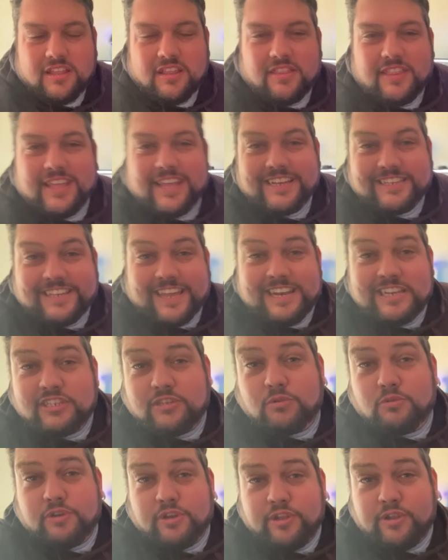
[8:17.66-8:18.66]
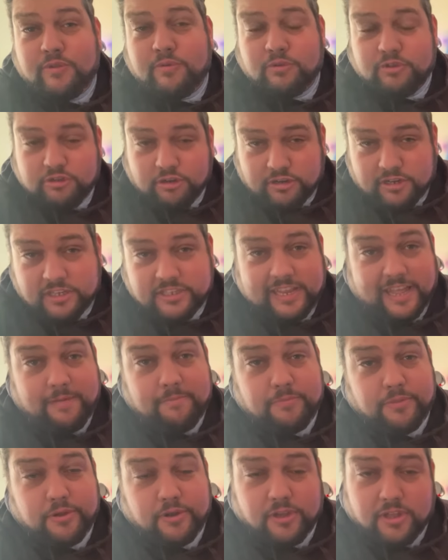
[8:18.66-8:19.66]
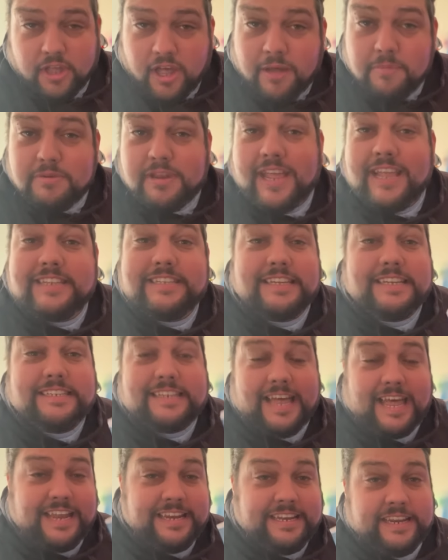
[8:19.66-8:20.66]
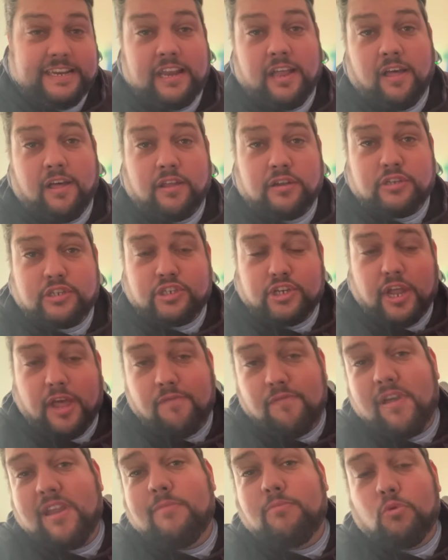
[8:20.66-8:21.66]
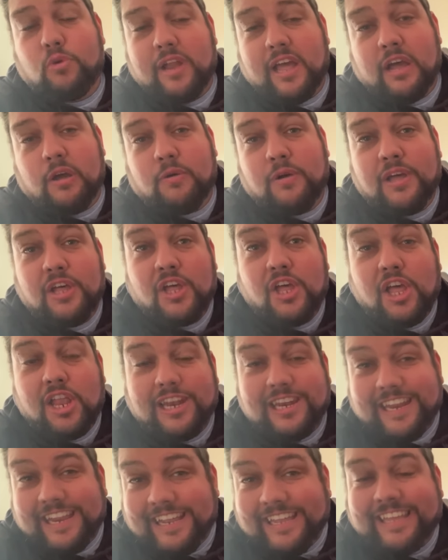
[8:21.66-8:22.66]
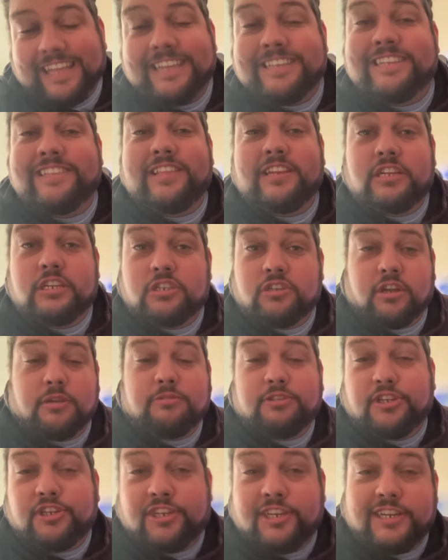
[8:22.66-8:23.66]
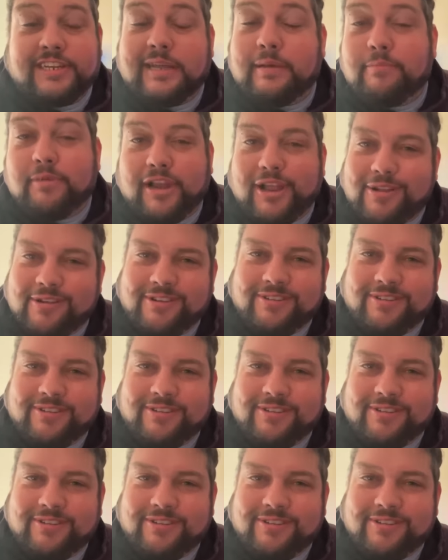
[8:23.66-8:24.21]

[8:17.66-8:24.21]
The Essential New Truckers Handbook, updated and enlarged, available now. Link is in the description down below.